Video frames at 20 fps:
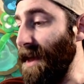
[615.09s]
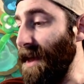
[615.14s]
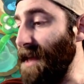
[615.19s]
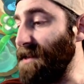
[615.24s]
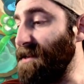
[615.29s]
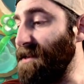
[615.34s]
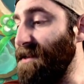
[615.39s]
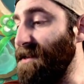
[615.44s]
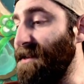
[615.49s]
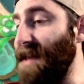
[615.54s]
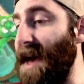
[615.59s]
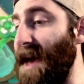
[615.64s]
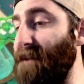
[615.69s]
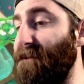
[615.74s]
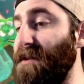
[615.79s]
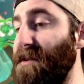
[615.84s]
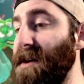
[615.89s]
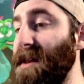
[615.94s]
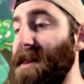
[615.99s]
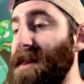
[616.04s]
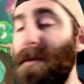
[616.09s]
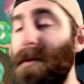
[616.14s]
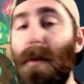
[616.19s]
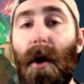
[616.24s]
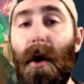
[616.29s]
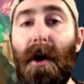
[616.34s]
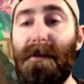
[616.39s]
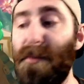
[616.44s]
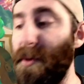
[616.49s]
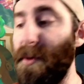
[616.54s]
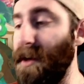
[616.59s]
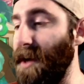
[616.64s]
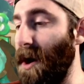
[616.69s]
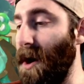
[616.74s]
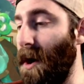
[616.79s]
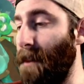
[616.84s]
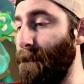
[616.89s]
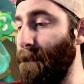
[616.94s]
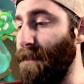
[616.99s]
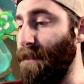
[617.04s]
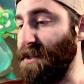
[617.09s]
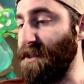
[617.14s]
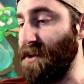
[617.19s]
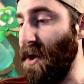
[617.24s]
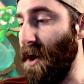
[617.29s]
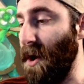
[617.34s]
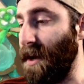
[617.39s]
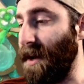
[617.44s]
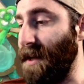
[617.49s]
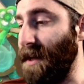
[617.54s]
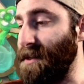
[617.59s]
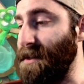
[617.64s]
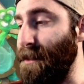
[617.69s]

it's definitely worth putting it on Berserker